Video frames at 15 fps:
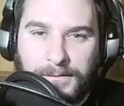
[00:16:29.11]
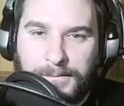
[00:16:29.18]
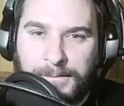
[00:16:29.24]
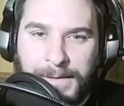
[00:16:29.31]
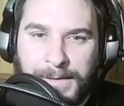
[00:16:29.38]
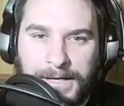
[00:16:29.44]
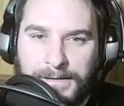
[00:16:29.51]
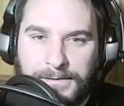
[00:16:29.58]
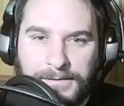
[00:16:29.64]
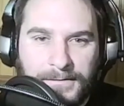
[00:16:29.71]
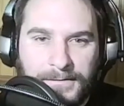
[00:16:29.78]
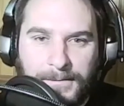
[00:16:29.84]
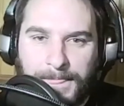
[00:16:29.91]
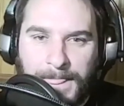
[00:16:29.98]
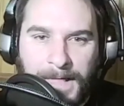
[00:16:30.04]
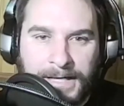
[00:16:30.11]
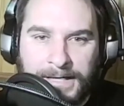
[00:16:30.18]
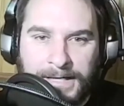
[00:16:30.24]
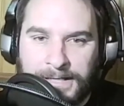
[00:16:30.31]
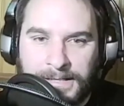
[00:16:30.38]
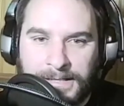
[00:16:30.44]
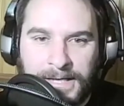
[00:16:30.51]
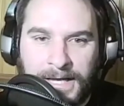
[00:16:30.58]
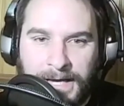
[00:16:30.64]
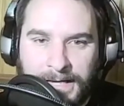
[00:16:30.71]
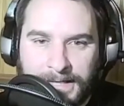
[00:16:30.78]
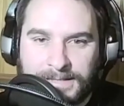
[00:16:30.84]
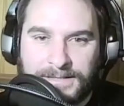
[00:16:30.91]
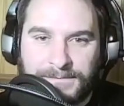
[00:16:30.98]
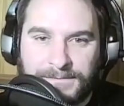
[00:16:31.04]
But I did not
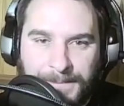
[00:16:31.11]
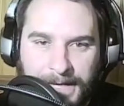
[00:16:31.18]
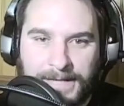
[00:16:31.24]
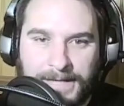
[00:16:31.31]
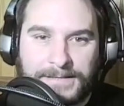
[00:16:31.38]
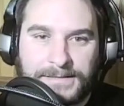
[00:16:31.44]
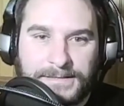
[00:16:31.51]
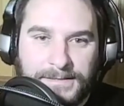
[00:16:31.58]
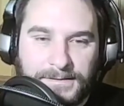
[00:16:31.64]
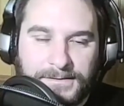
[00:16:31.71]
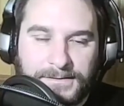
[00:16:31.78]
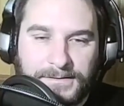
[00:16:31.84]
expect